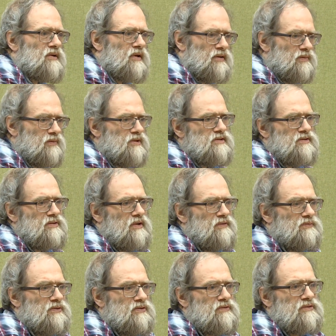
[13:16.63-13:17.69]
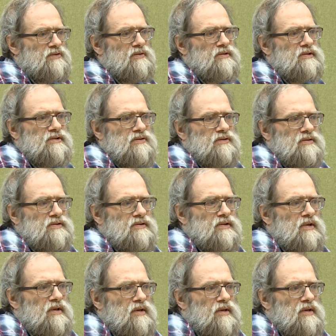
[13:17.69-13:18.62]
then it means you have proven all these others,